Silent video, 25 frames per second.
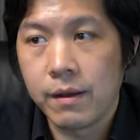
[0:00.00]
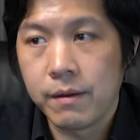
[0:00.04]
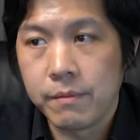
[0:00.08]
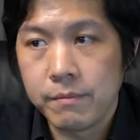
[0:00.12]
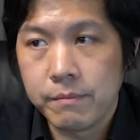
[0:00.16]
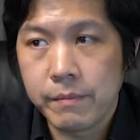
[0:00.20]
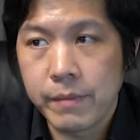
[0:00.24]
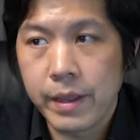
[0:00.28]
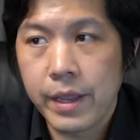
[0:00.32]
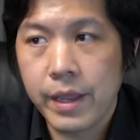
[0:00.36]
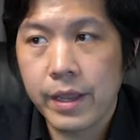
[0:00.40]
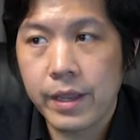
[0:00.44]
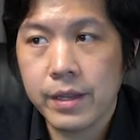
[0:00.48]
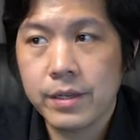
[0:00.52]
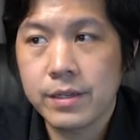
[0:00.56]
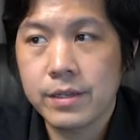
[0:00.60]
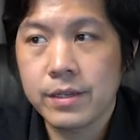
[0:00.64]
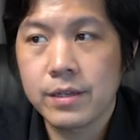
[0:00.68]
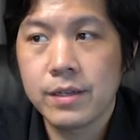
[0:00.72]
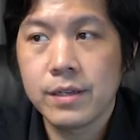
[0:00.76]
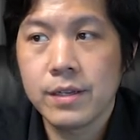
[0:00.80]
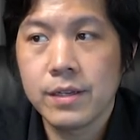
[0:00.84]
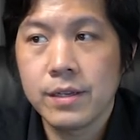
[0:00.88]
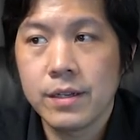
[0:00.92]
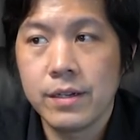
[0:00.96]
make
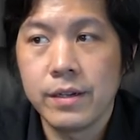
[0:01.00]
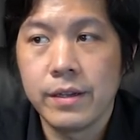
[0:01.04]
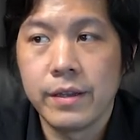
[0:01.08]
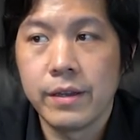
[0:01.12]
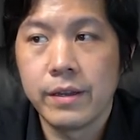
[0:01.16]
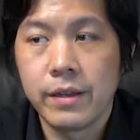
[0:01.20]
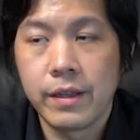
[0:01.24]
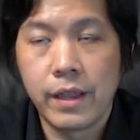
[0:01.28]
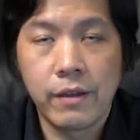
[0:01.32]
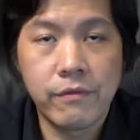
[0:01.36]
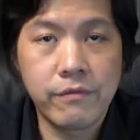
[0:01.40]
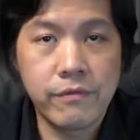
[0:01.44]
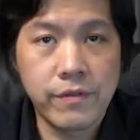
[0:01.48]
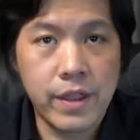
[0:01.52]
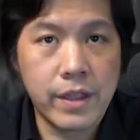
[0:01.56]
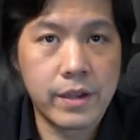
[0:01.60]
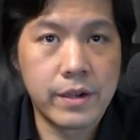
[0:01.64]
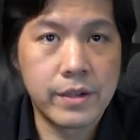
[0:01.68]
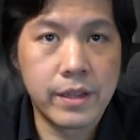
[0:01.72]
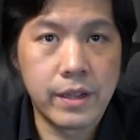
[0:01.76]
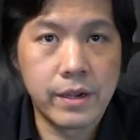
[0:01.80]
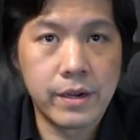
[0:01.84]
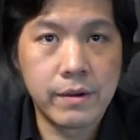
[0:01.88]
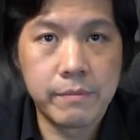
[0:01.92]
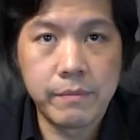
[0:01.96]
the
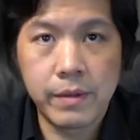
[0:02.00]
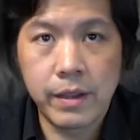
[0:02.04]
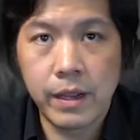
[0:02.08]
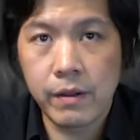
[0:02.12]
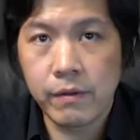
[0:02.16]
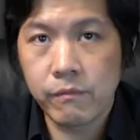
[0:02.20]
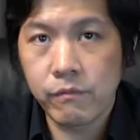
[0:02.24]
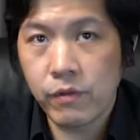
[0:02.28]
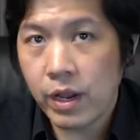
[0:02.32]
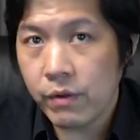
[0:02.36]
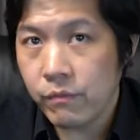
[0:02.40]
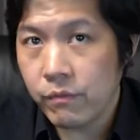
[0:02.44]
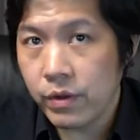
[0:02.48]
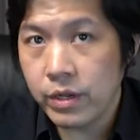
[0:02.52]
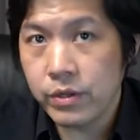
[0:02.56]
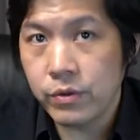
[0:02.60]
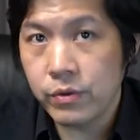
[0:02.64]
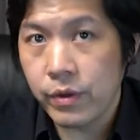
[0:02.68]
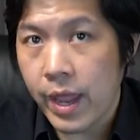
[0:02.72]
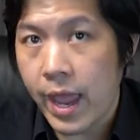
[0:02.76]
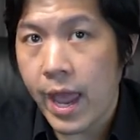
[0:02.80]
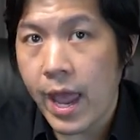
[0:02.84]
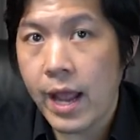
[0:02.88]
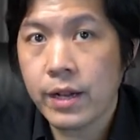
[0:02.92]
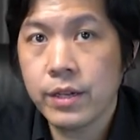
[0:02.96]
where when you
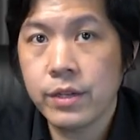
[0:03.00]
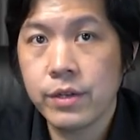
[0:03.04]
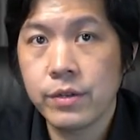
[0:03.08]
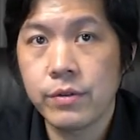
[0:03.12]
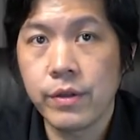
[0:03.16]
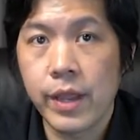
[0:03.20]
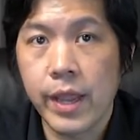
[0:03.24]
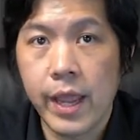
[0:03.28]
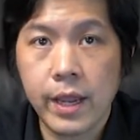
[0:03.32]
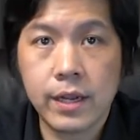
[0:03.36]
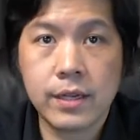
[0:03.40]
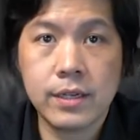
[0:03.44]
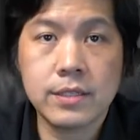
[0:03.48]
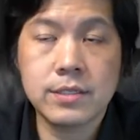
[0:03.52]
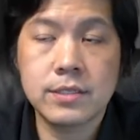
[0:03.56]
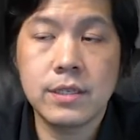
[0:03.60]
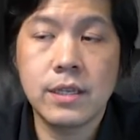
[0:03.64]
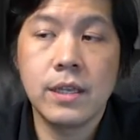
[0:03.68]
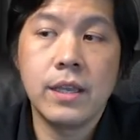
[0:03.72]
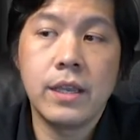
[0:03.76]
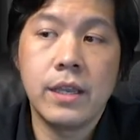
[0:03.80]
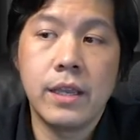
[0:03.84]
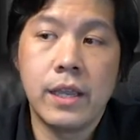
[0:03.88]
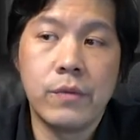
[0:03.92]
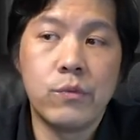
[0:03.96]
add to x,
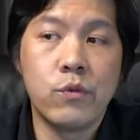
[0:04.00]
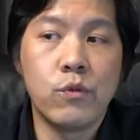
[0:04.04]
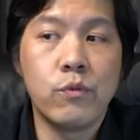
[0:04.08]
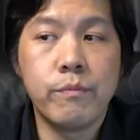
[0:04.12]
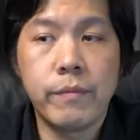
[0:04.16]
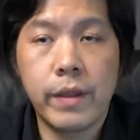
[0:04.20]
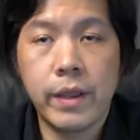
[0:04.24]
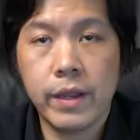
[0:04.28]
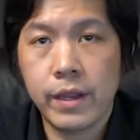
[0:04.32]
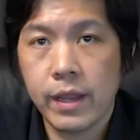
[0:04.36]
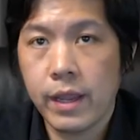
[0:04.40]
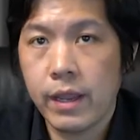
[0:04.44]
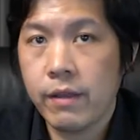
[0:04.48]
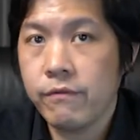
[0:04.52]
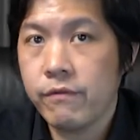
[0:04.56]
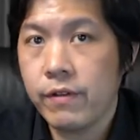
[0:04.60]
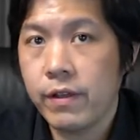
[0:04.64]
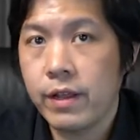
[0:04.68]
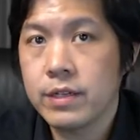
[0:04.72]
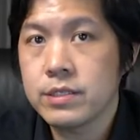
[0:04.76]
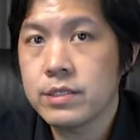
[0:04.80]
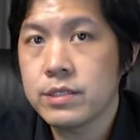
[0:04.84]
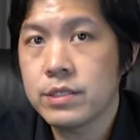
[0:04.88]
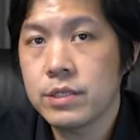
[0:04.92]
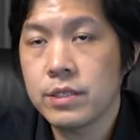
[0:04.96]
it would make
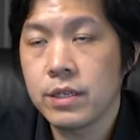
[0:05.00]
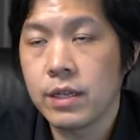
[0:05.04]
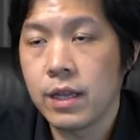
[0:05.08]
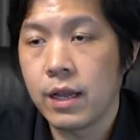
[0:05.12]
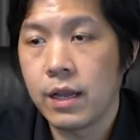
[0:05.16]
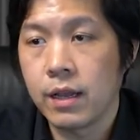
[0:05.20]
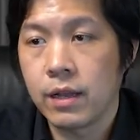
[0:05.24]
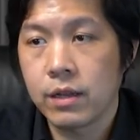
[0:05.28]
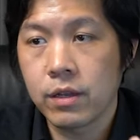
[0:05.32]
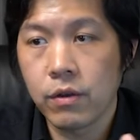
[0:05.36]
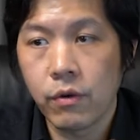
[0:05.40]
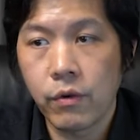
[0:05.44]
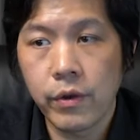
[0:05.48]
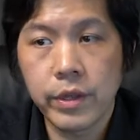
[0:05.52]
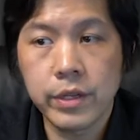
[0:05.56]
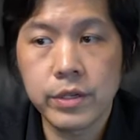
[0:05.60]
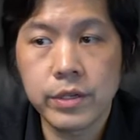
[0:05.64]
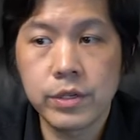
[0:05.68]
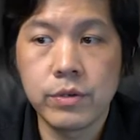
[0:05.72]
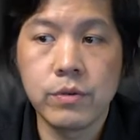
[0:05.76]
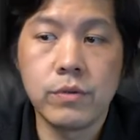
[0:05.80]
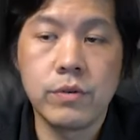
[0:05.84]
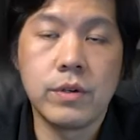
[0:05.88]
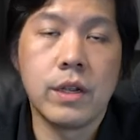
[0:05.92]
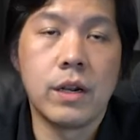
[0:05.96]
fs going
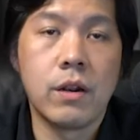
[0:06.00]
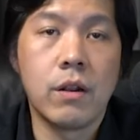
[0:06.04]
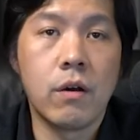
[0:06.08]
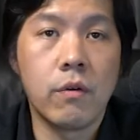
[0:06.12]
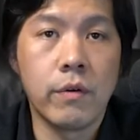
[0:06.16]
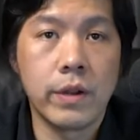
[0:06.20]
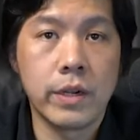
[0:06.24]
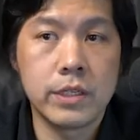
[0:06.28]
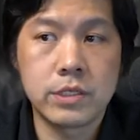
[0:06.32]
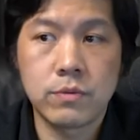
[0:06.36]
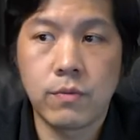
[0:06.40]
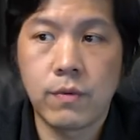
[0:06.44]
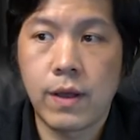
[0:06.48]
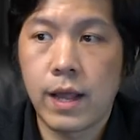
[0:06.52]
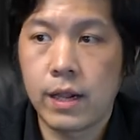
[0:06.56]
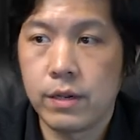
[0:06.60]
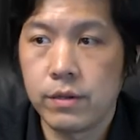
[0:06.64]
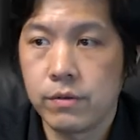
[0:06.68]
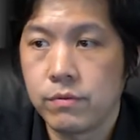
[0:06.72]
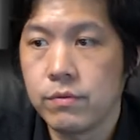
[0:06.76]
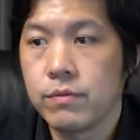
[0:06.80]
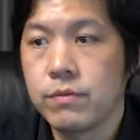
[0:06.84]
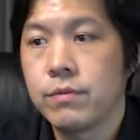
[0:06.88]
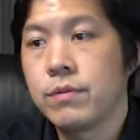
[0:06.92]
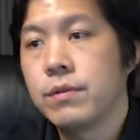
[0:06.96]
to the lowest
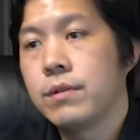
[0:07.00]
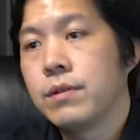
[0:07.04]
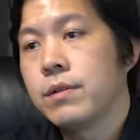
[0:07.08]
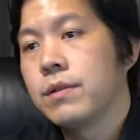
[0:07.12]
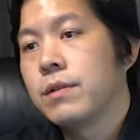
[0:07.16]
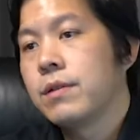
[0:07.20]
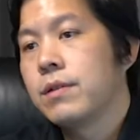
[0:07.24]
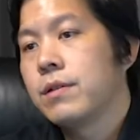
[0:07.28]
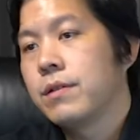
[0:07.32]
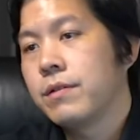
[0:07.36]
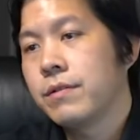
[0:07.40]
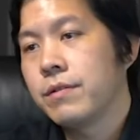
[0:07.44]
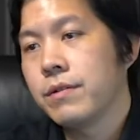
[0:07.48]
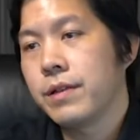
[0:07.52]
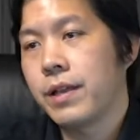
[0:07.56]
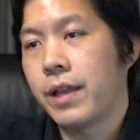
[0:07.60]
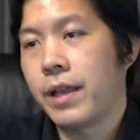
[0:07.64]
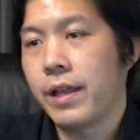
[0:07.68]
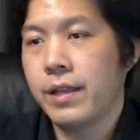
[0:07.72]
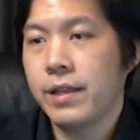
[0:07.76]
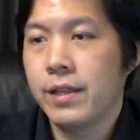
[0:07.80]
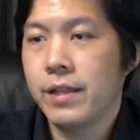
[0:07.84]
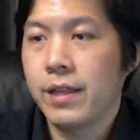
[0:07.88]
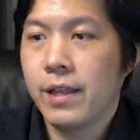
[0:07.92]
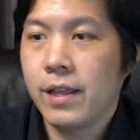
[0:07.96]
value.
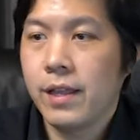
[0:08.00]
Okay.